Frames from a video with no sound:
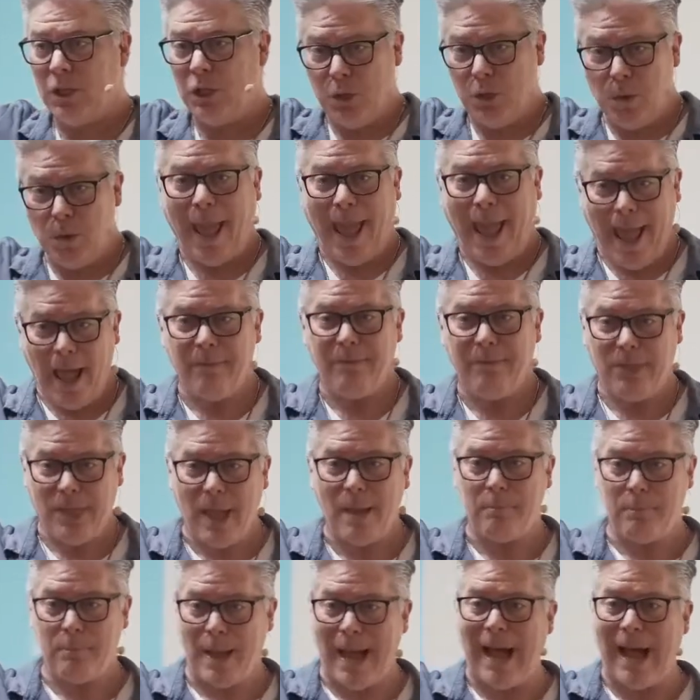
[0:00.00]
You have
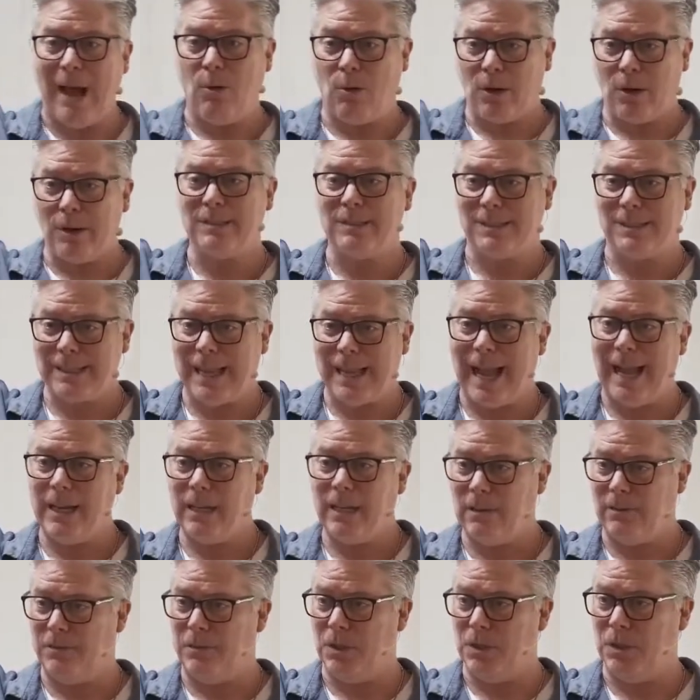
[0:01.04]
that power
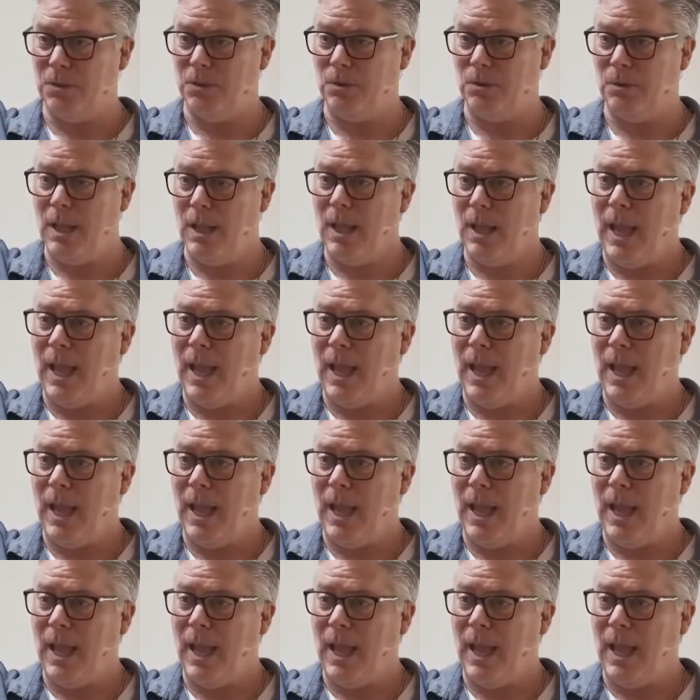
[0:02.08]
inside of you.